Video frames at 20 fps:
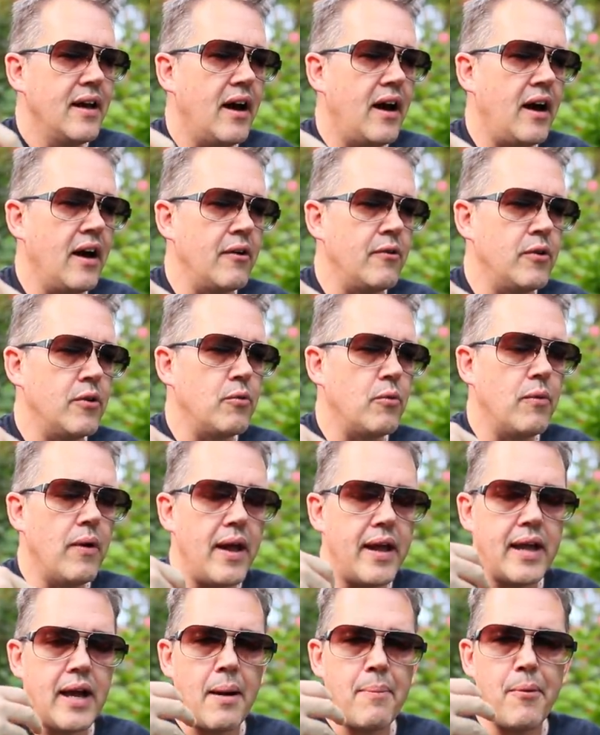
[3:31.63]
I would
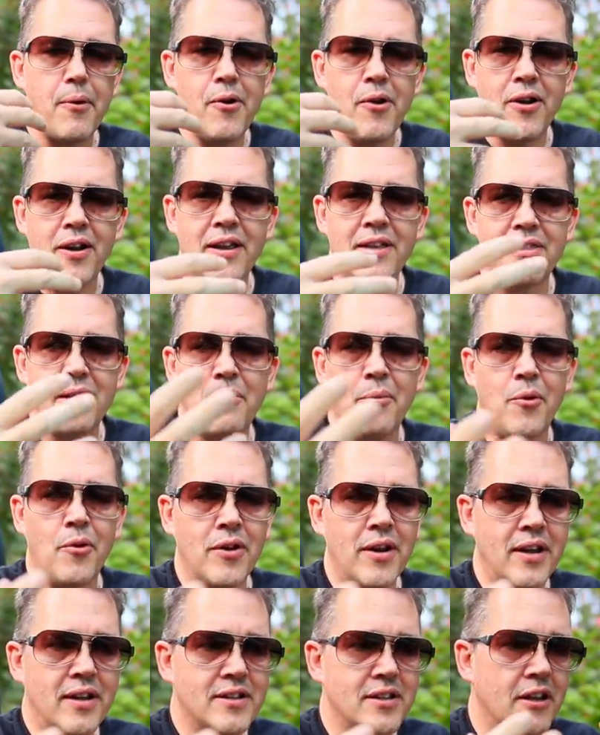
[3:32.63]
wake up early in the
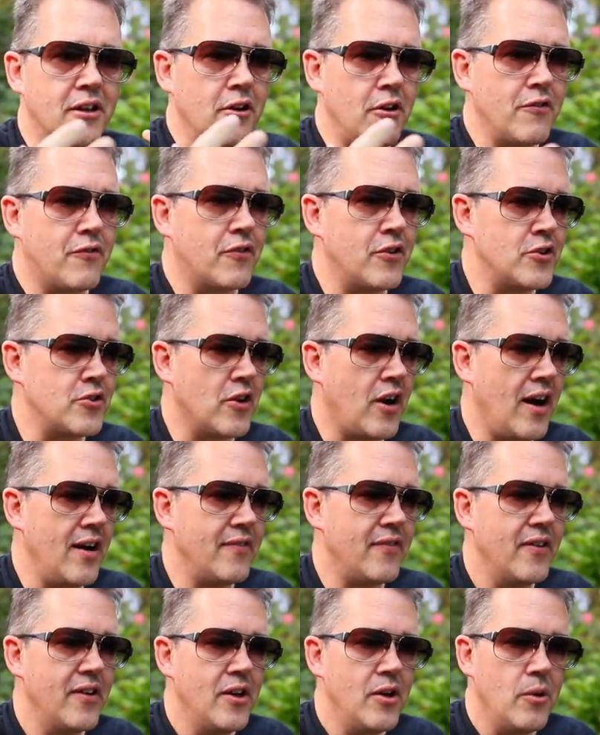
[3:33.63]
morning to go for a
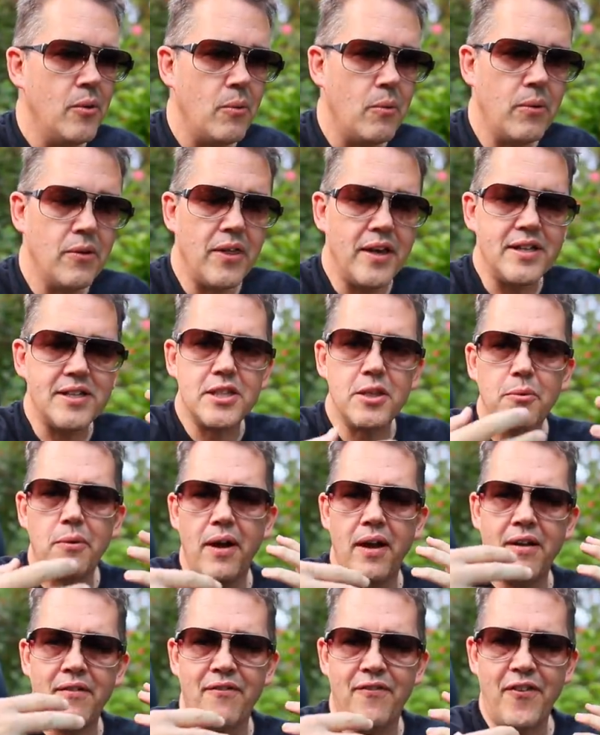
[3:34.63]
drive. Well, that's the
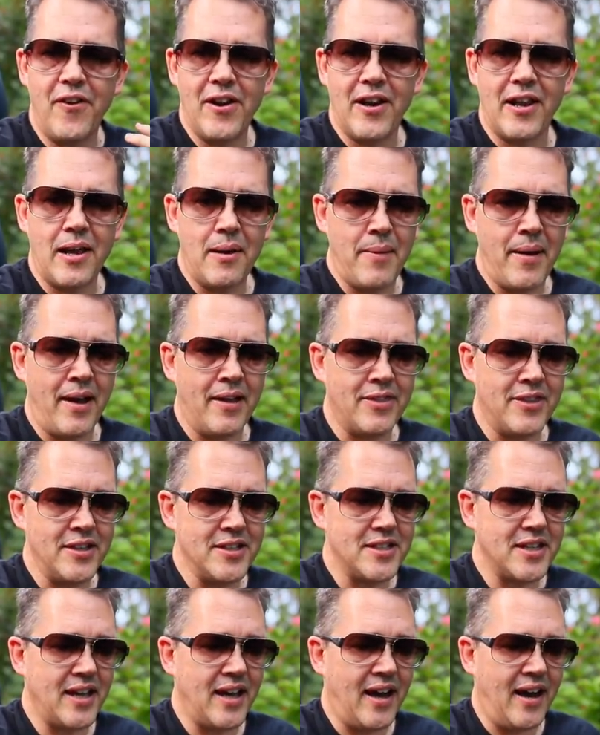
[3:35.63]
way I'm feeling about
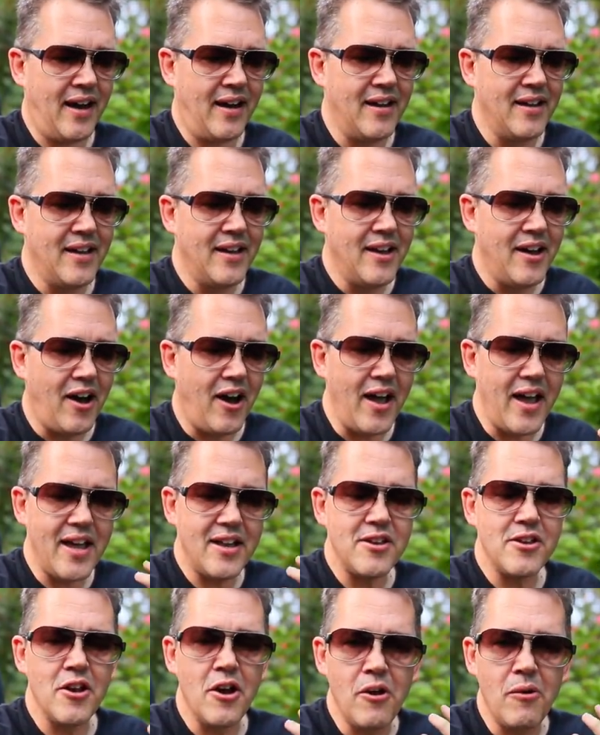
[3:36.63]
this car. I had
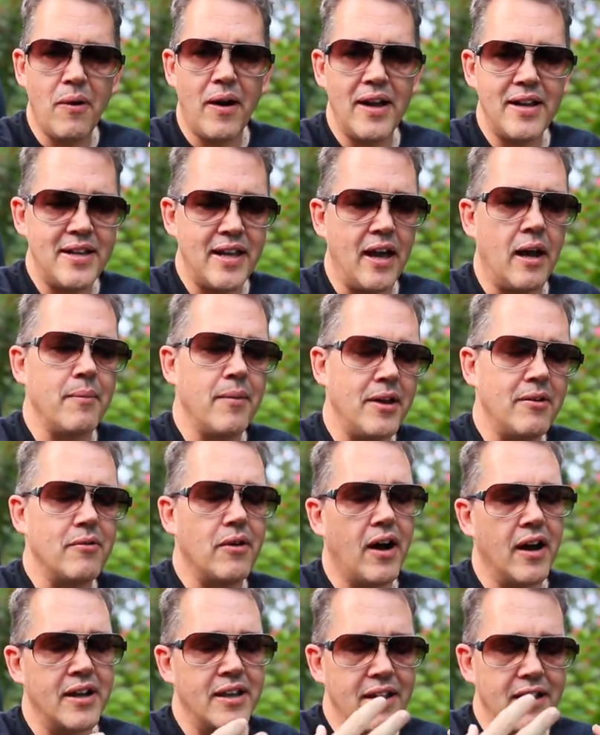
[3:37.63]
no idea. I mean,
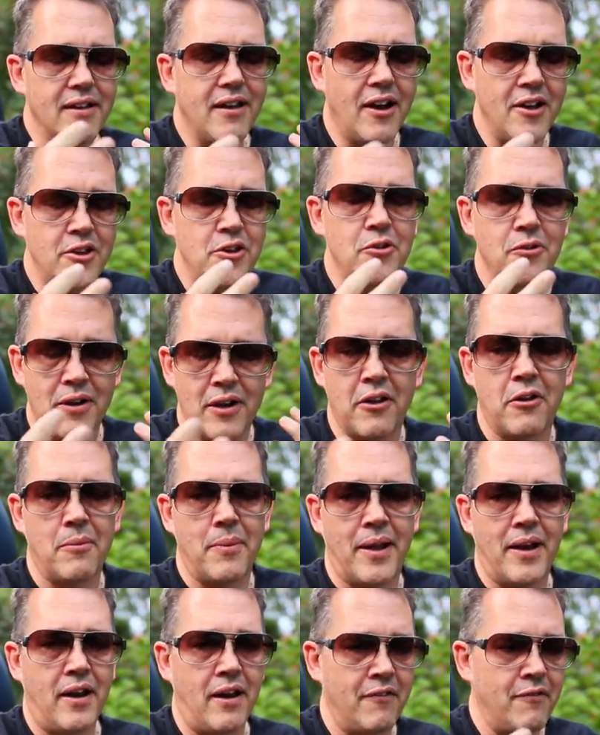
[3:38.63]
I, I knew a little
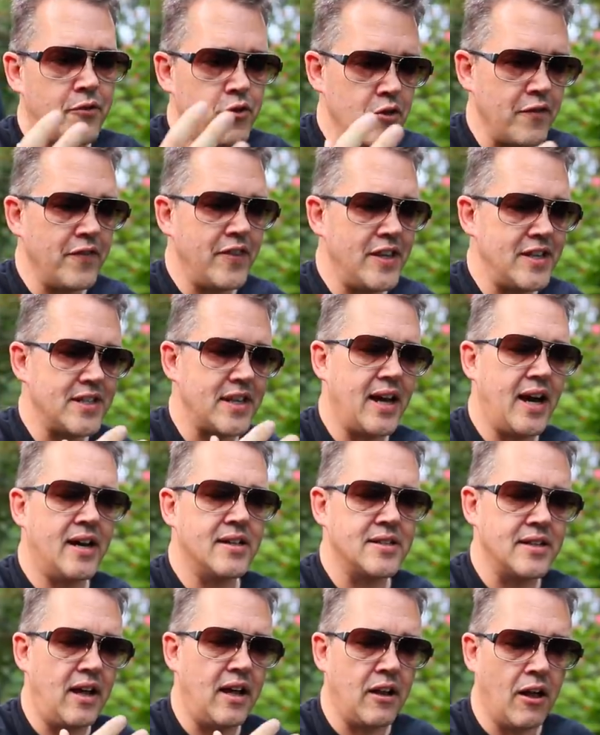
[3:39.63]
bit. I've driven these
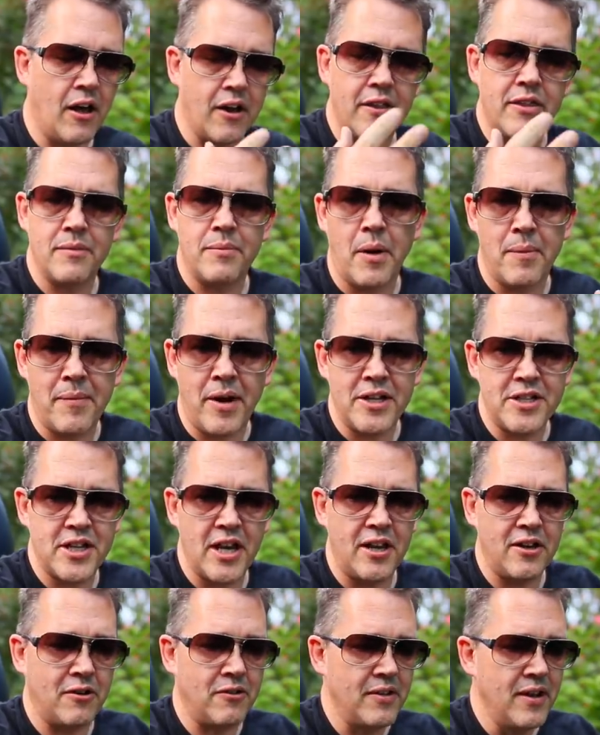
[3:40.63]
cars, a lot of them on my
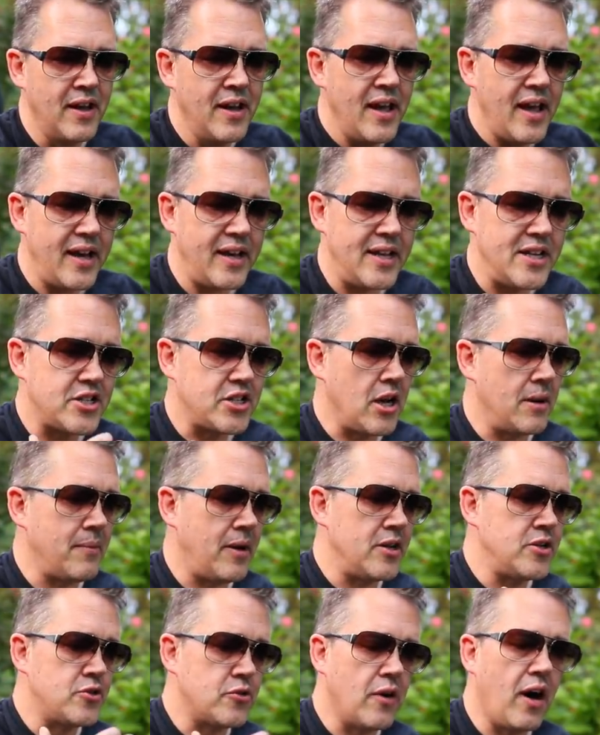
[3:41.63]
channel, and each time
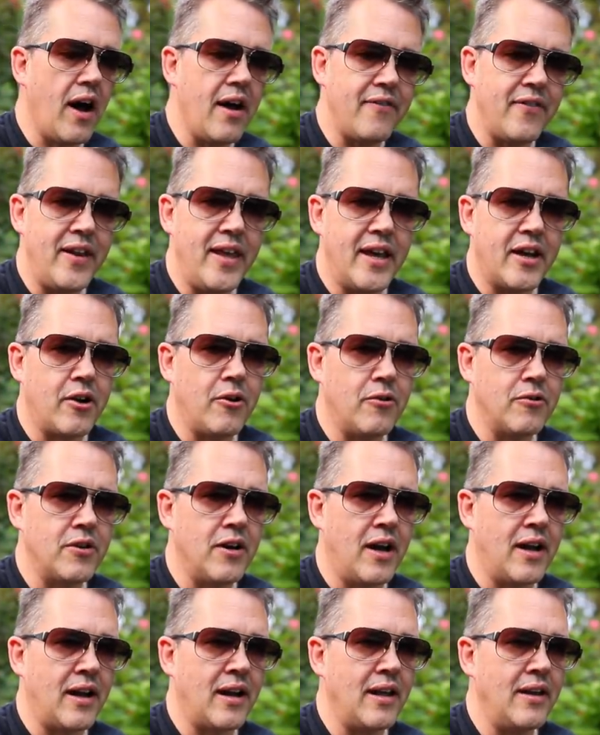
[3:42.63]
I drive an air-cooled
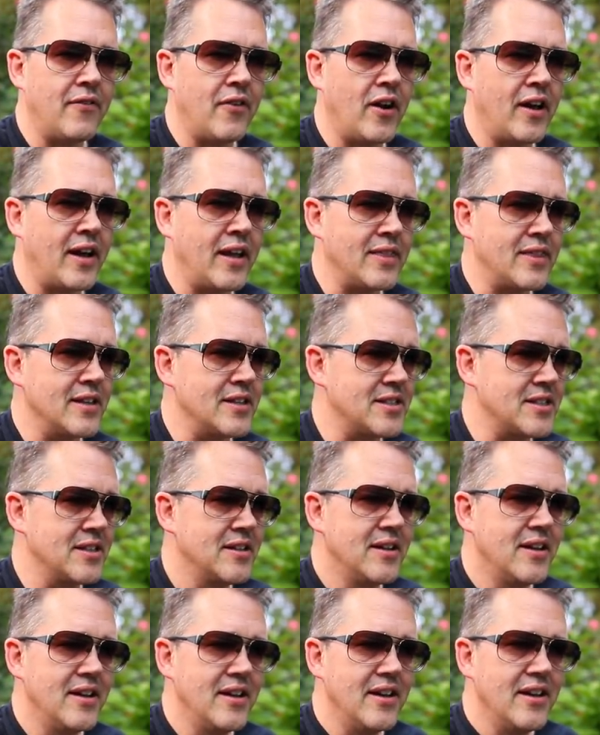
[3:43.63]
911, I get this
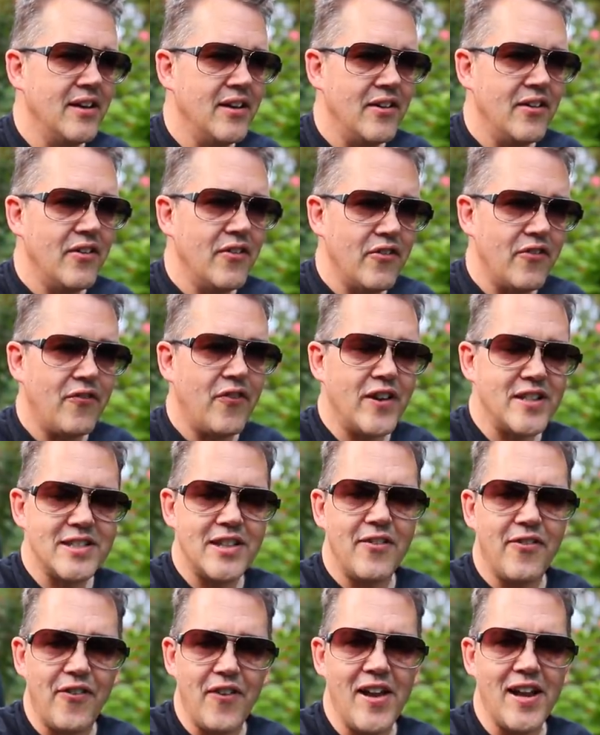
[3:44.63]

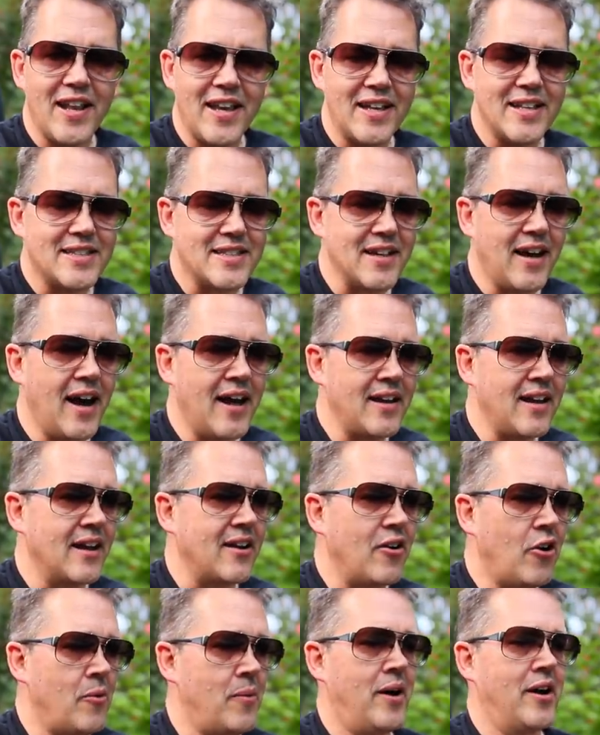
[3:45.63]
fuzzy feeling inside,
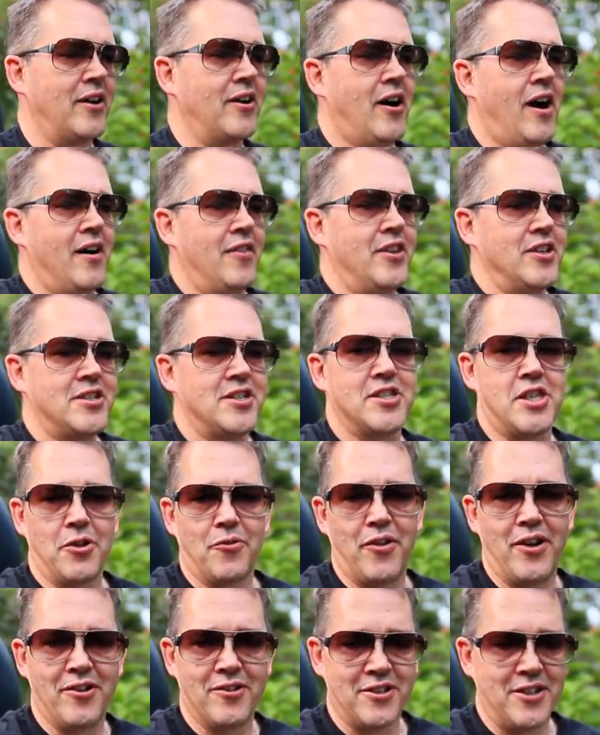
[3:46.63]
like, oh my God, this is the
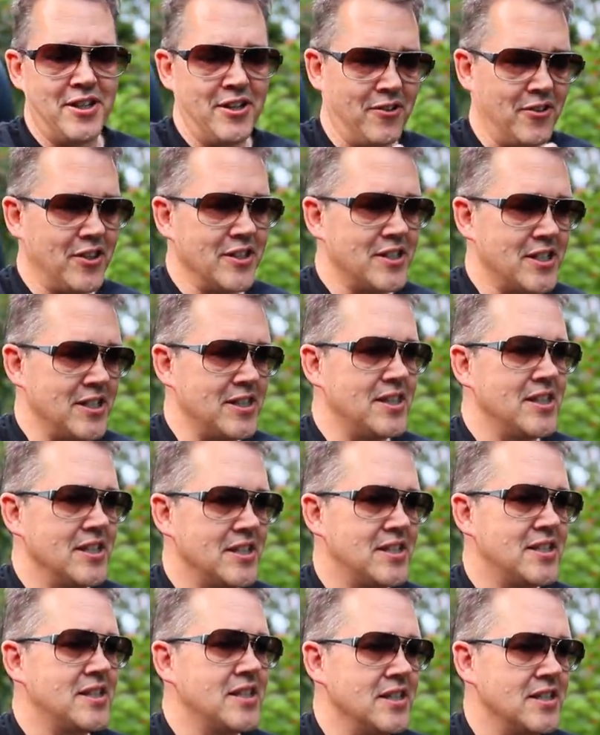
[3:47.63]
real deal. This is,
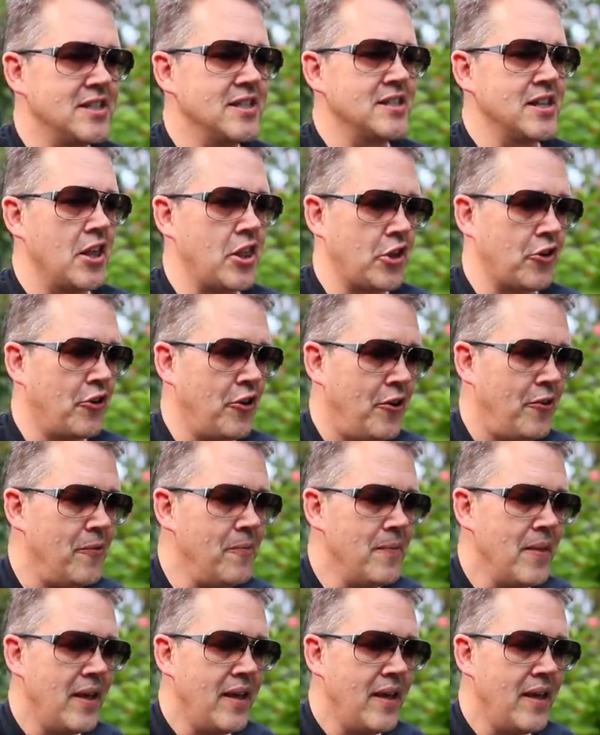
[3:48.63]
this, this is a thrill.